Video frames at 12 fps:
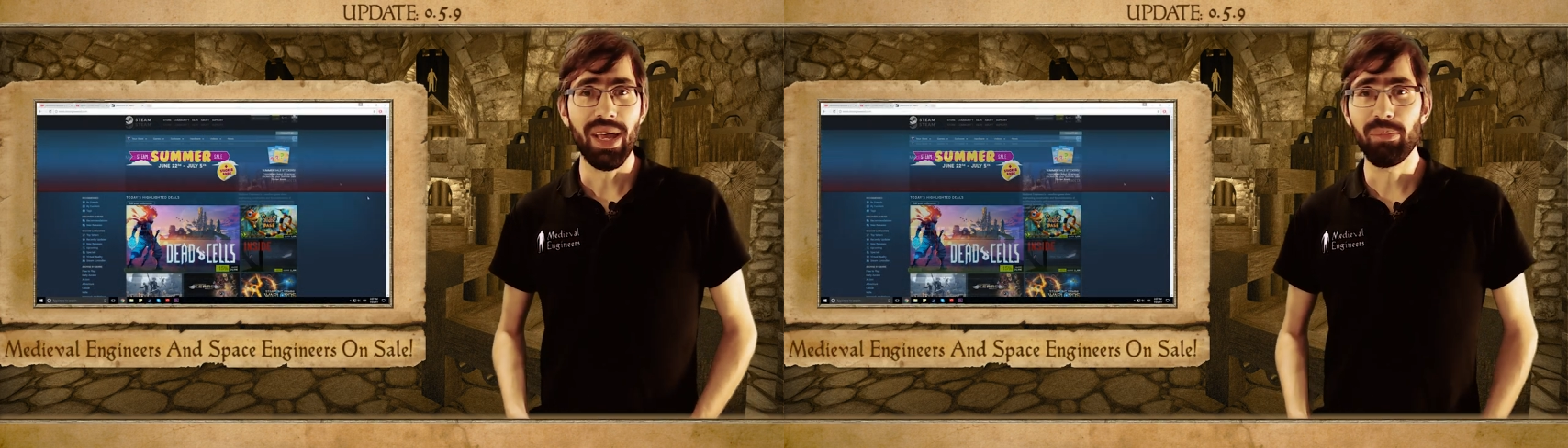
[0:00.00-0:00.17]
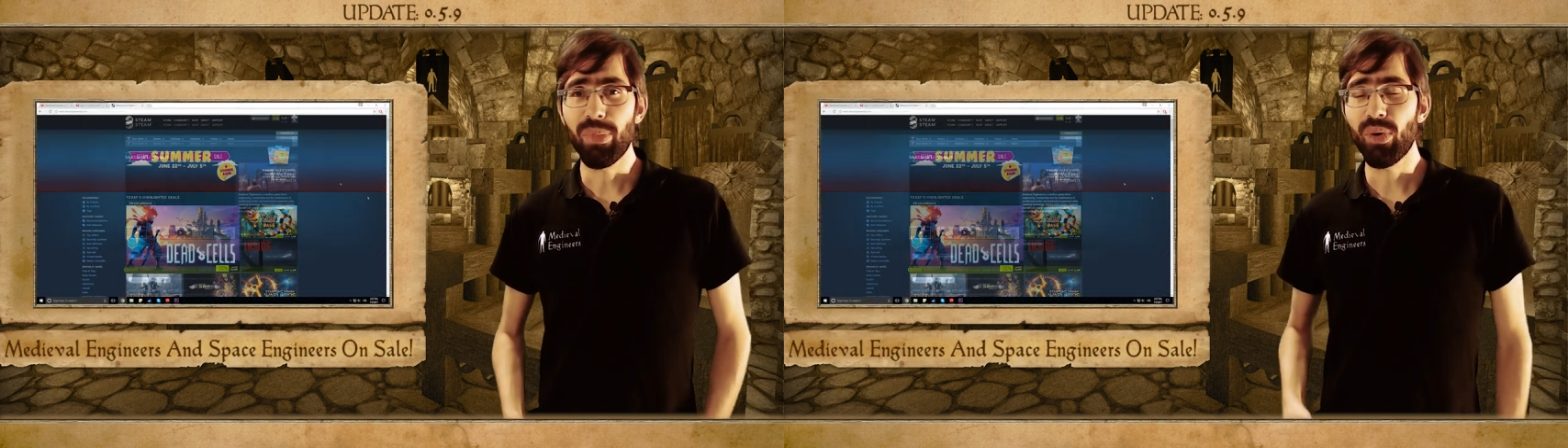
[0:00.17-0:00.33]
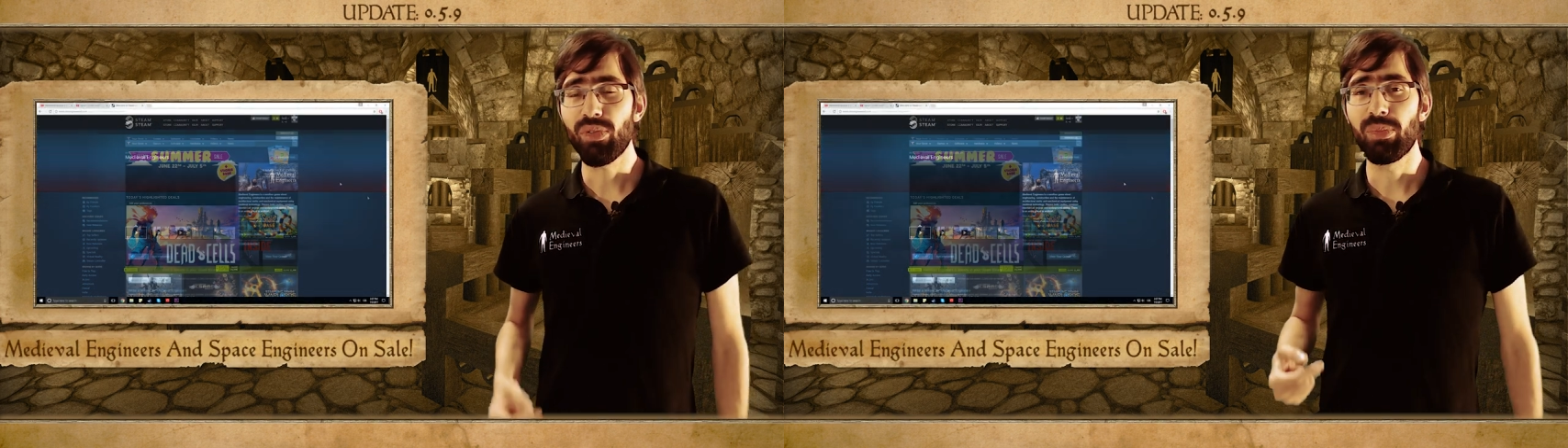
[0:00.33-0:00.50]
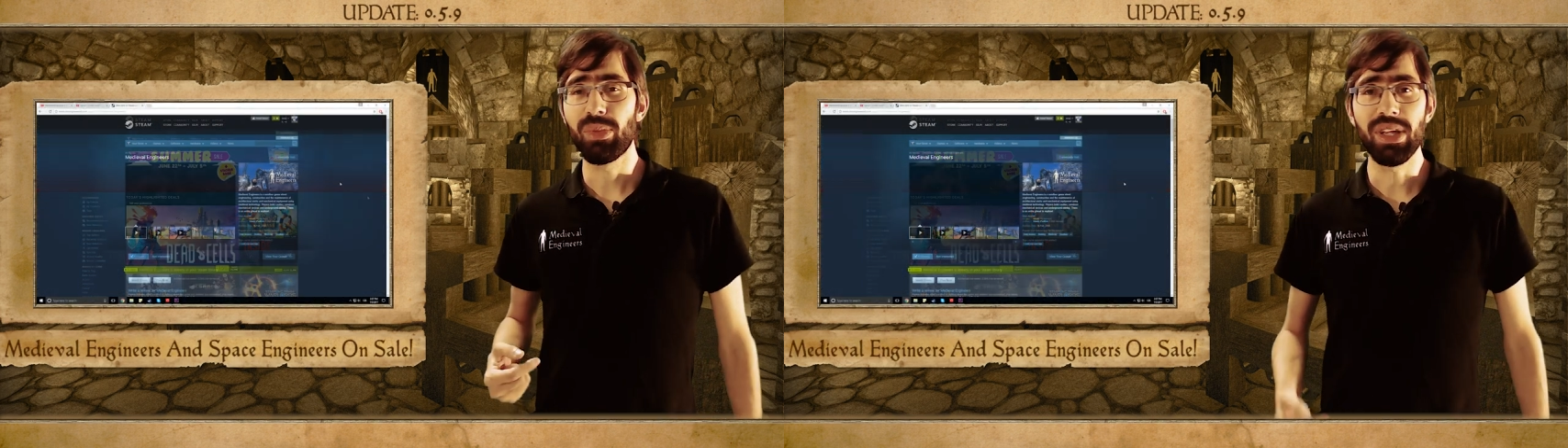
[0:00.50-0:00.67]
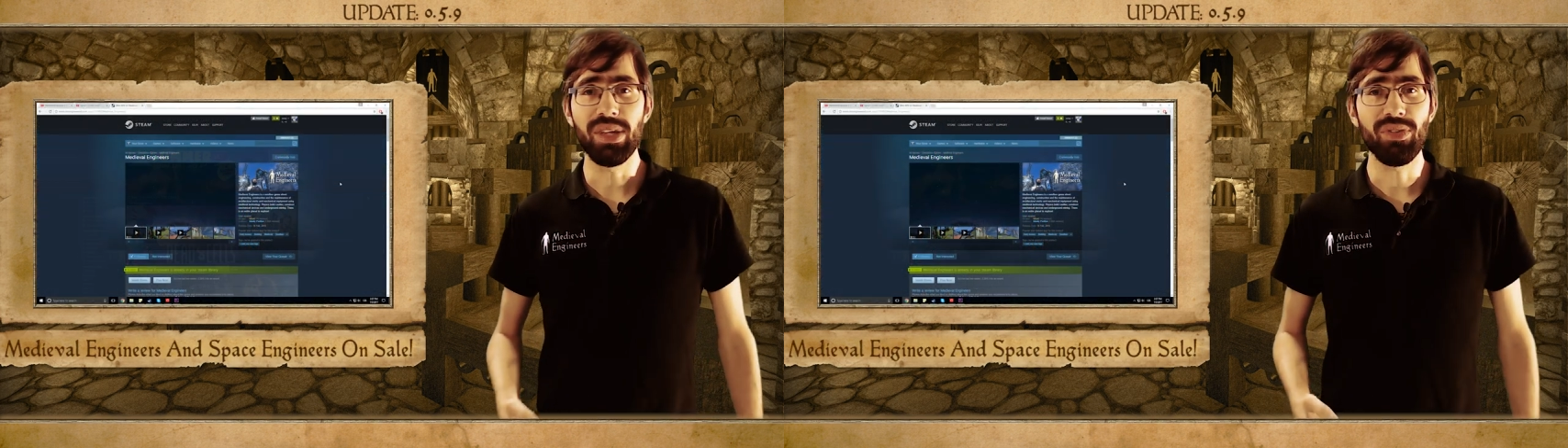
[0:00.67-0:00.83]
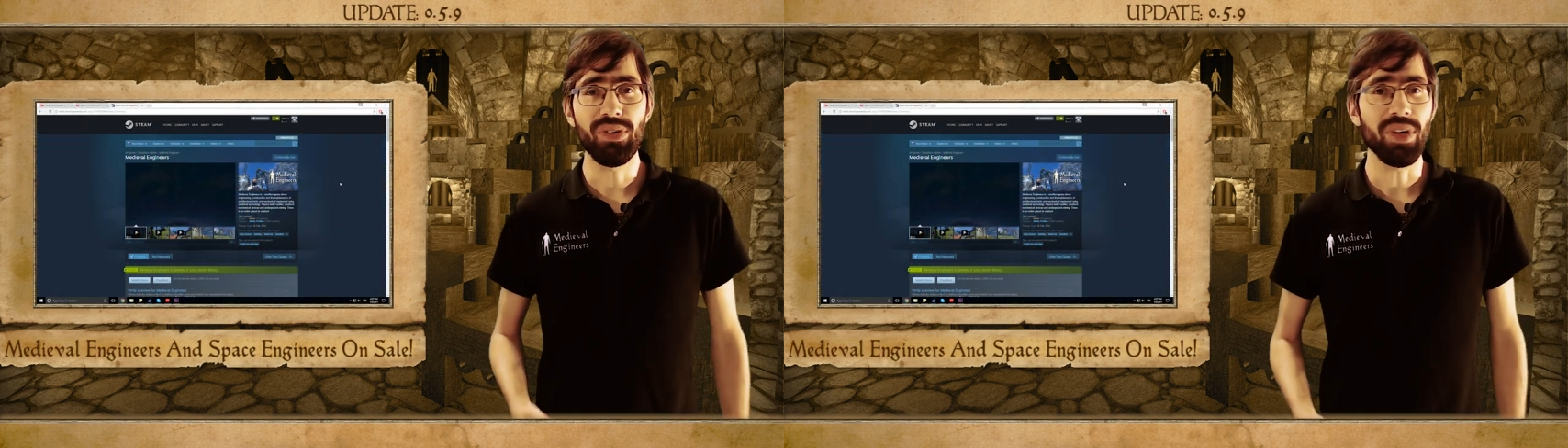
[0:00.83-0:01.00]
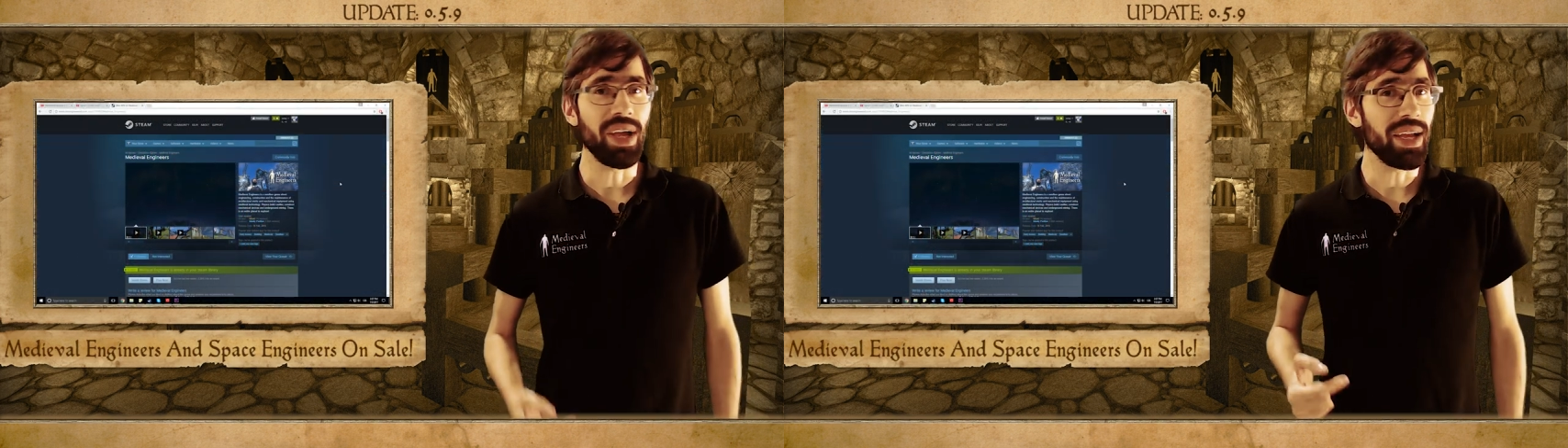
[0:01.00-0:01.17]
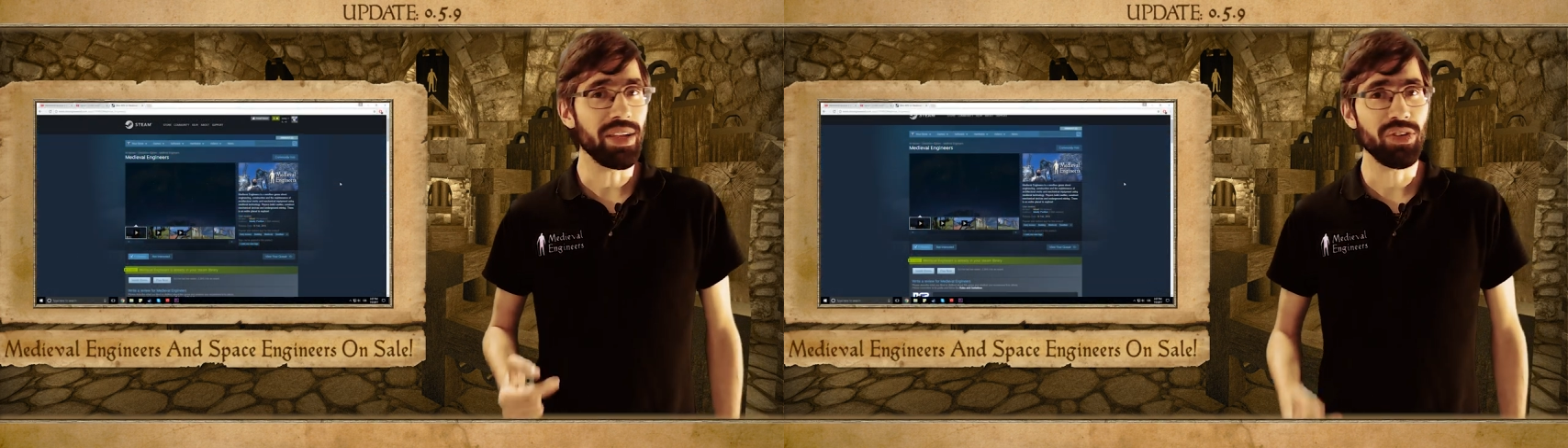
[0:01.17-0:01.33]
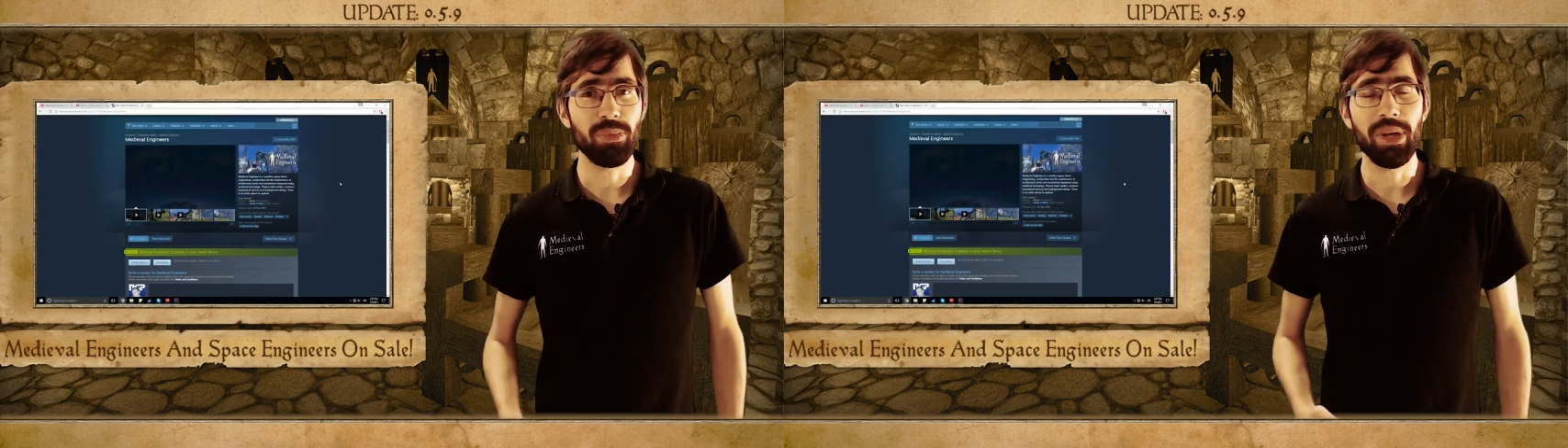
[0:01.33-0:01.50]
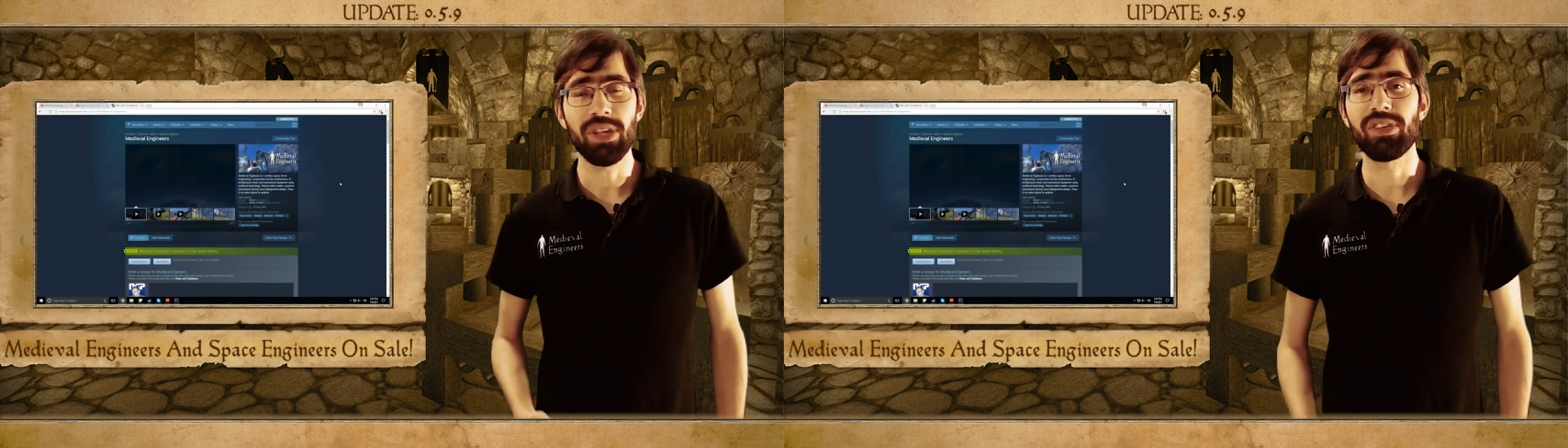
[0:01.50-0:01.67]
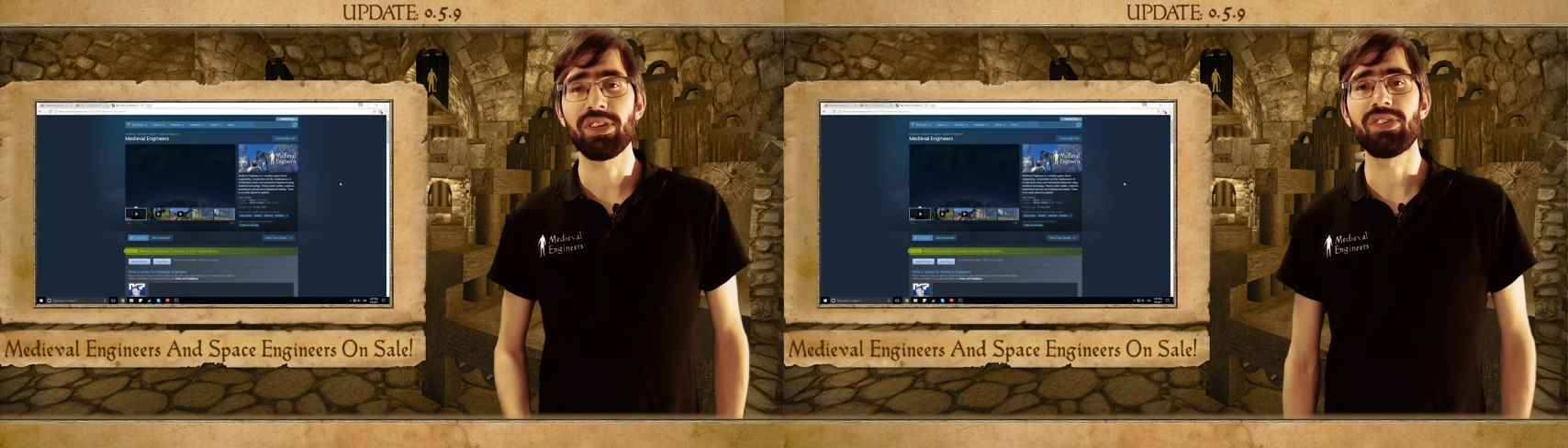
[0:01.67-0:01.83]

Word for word: and both Medieval and Space